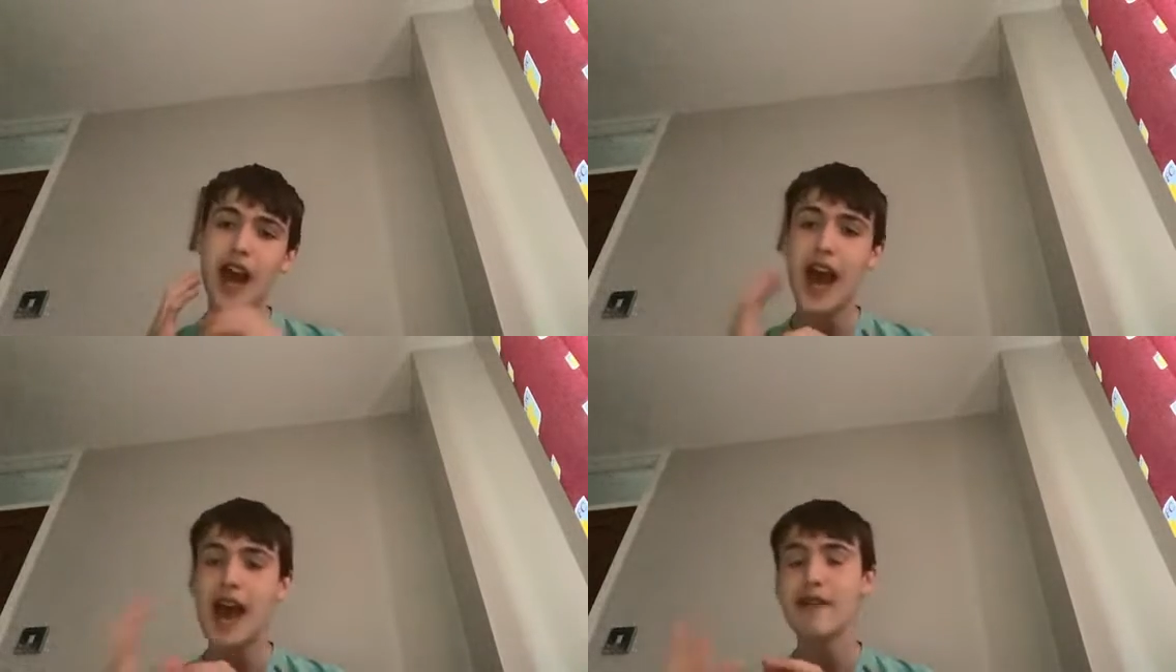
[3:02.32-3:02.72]

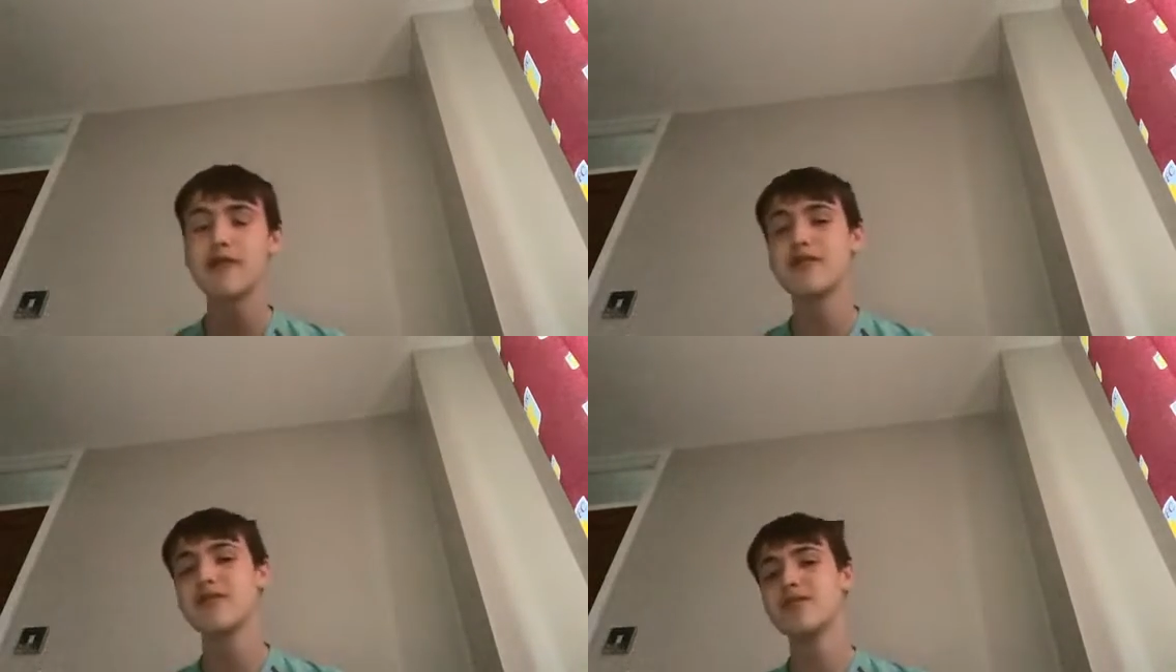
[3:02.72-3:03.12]
have
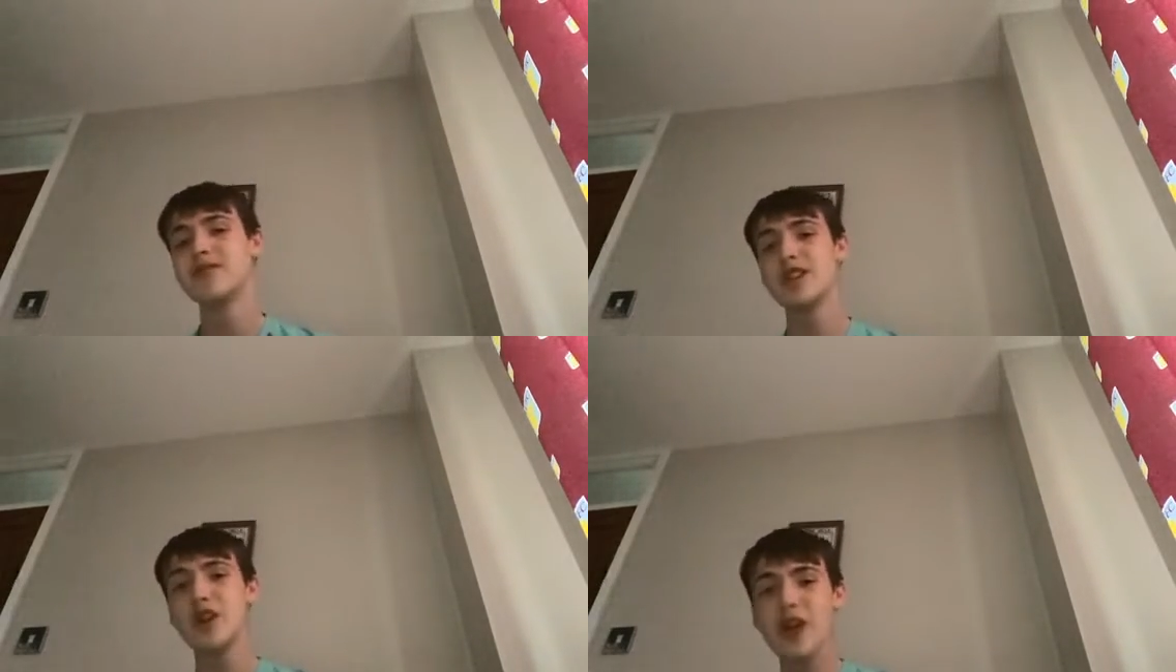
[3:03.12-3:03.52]

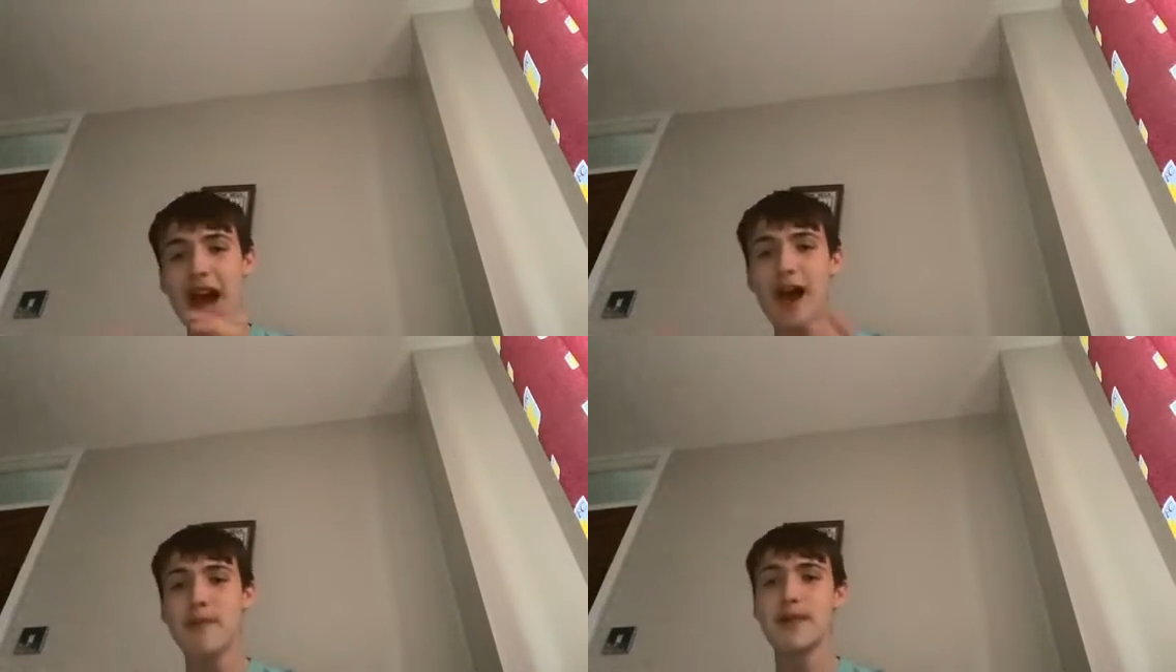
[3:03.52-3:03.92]

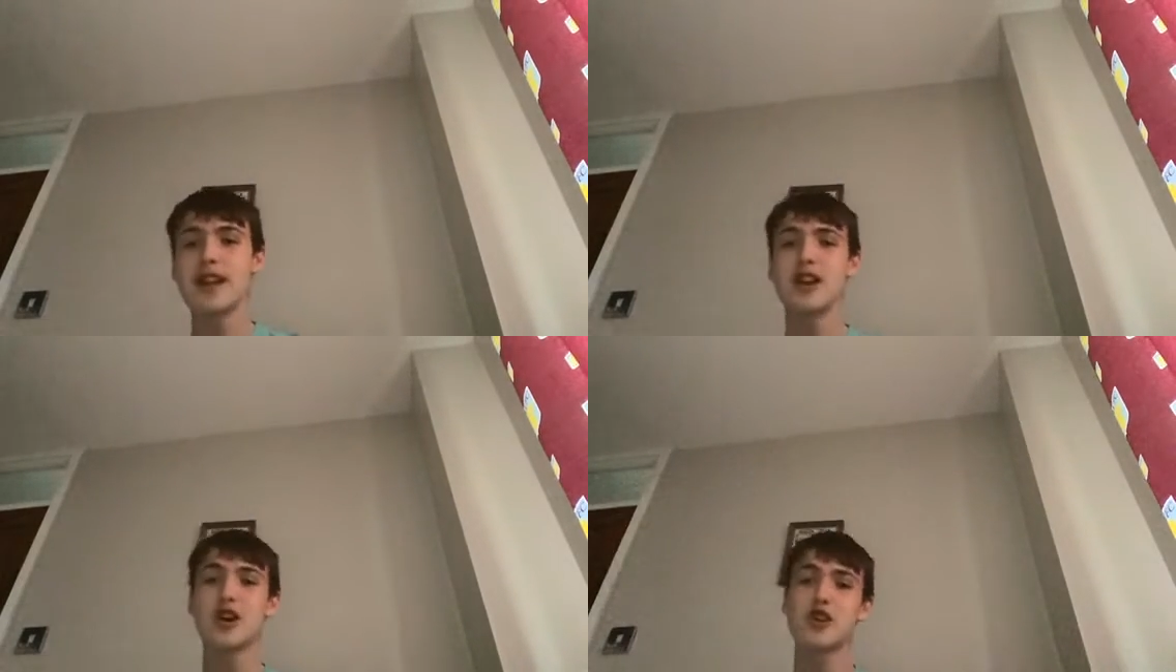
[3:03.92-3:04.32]

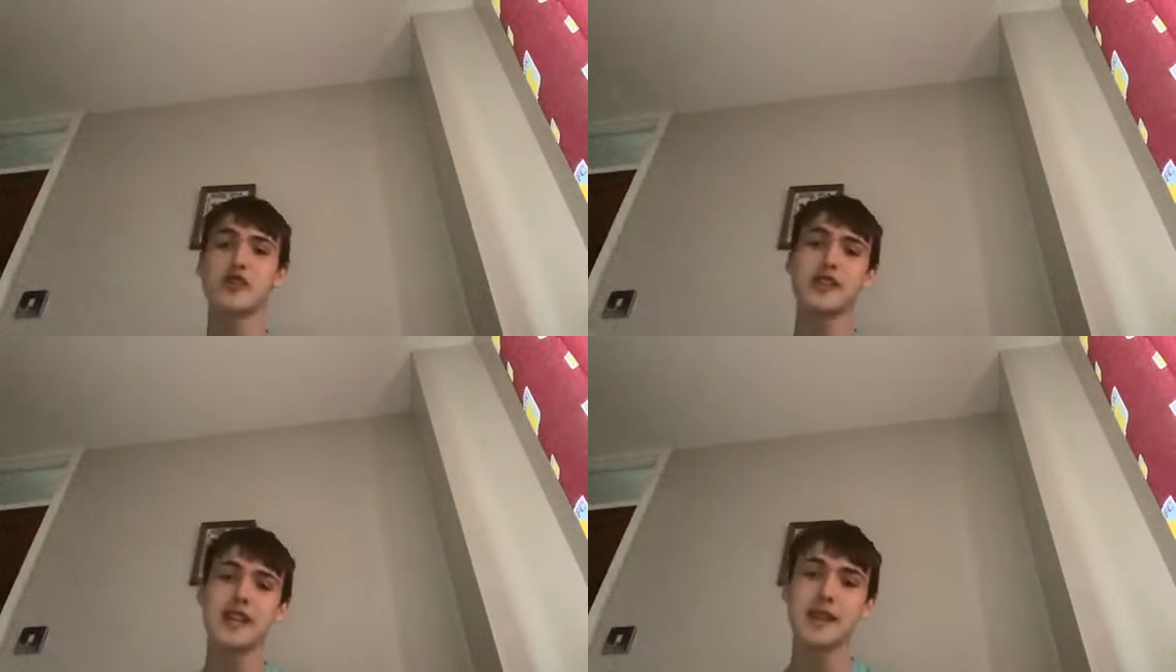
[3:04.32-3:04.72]
been a
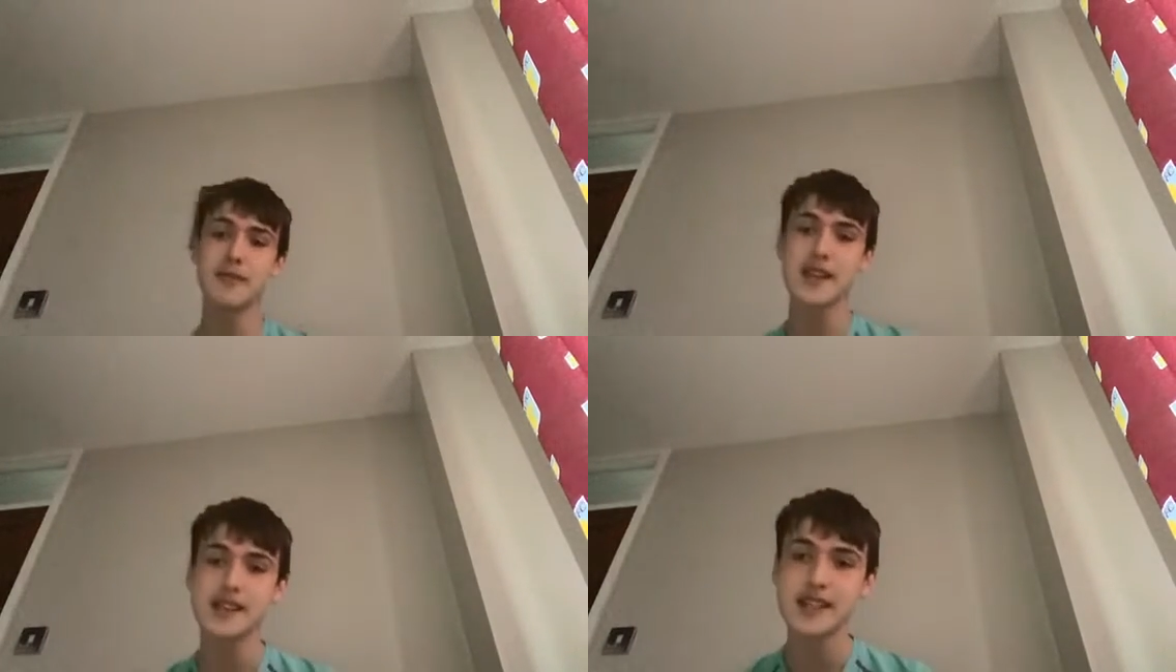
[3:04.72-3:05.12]
good team
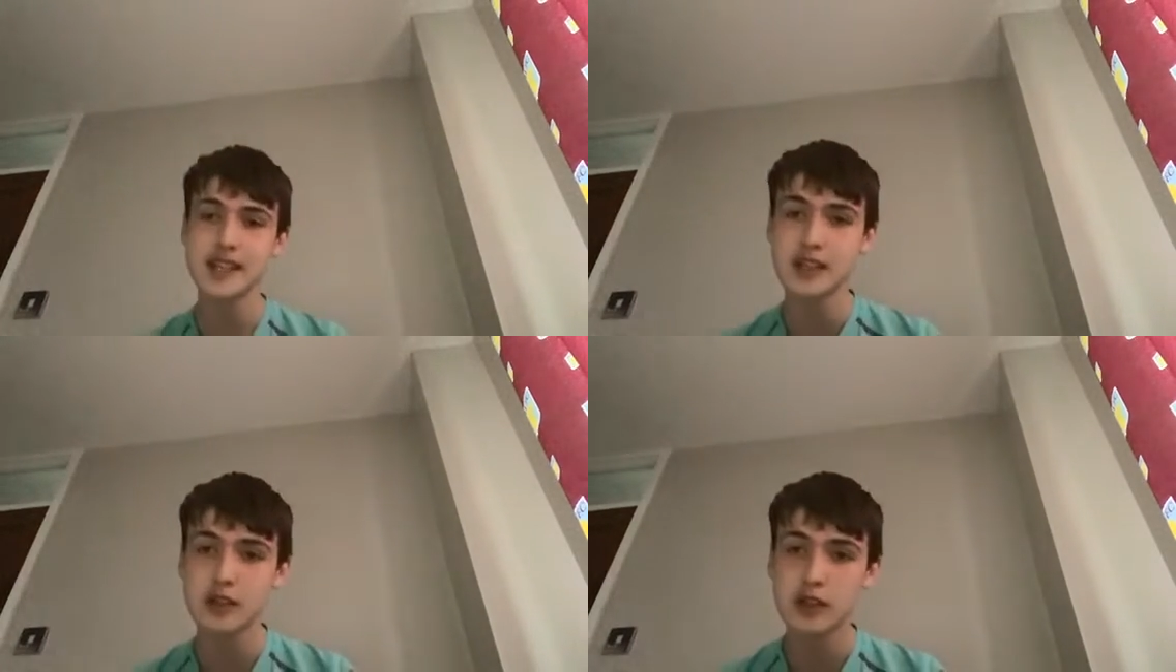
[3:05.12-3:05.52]
this
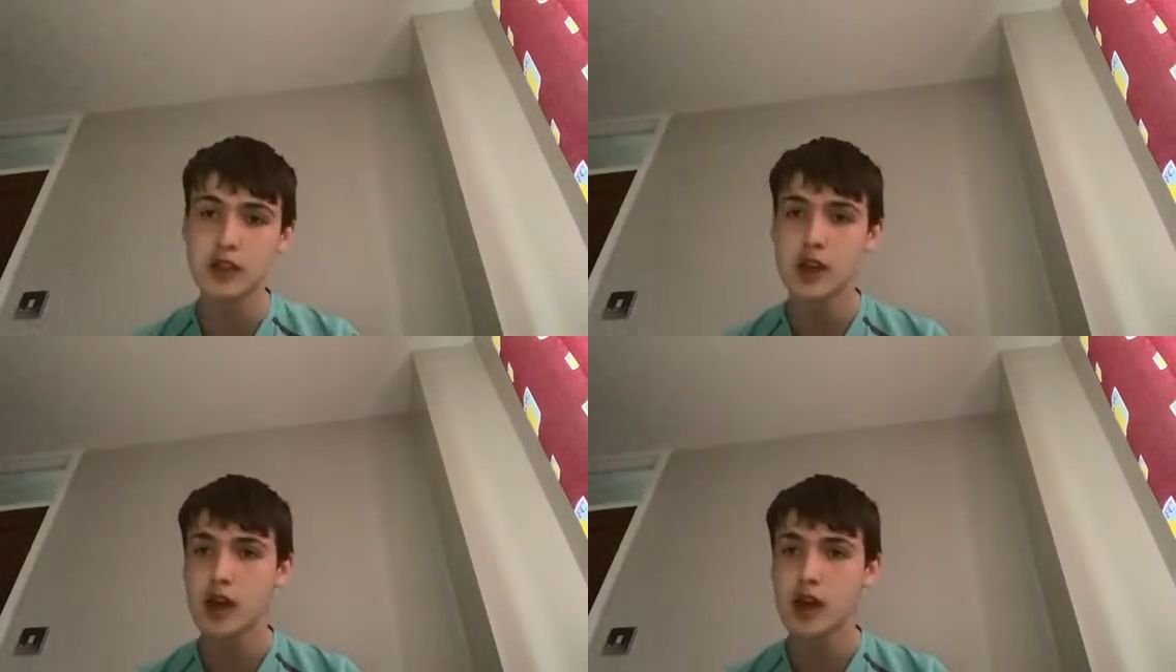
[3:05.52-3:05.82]
season,